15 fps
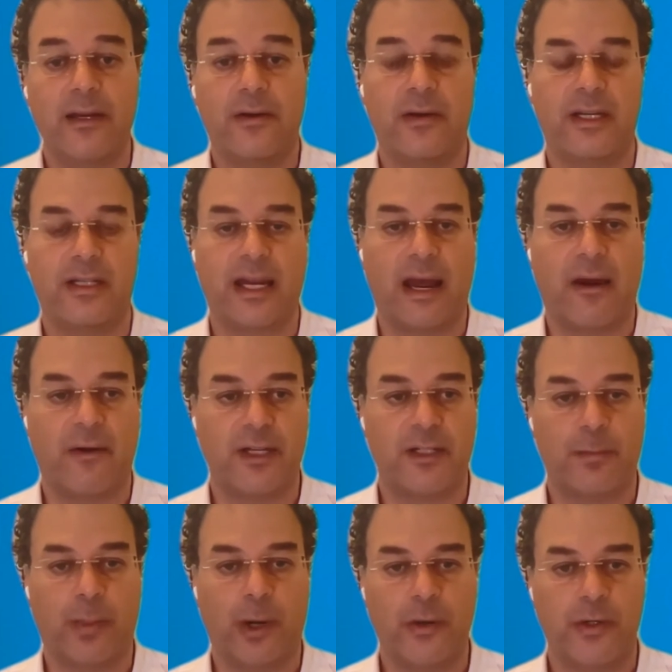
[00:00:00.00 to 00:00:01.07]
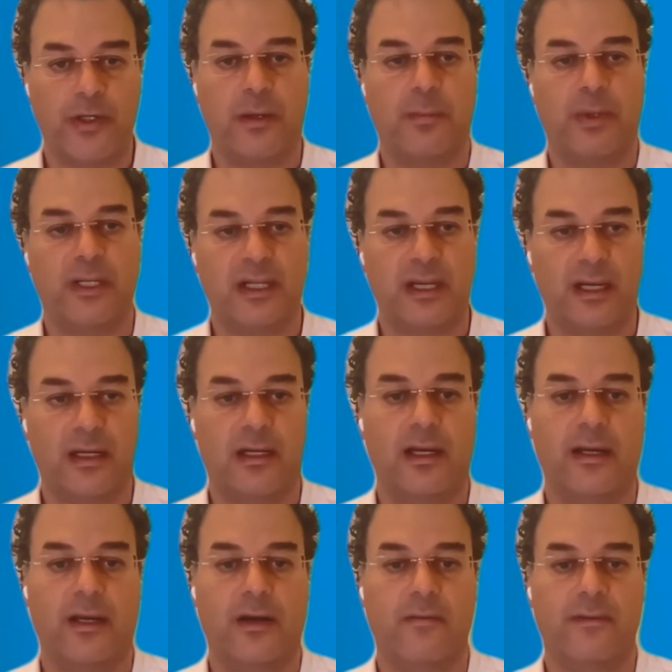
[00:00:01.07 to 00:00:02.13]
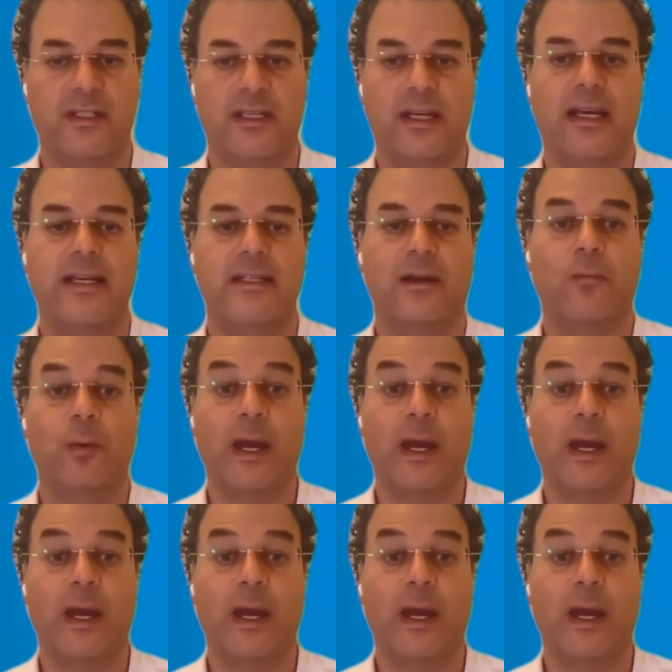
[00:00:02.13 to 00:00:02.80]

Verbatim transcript: increased our exposure, particularly overseas,